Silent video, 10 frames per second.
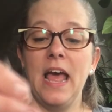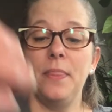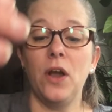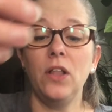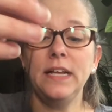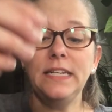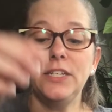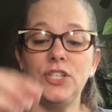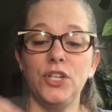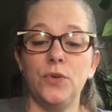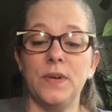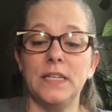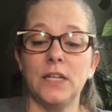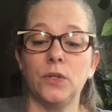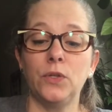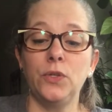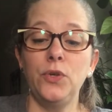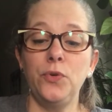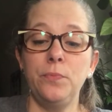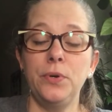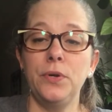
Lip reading: and then all I need to do is a loop.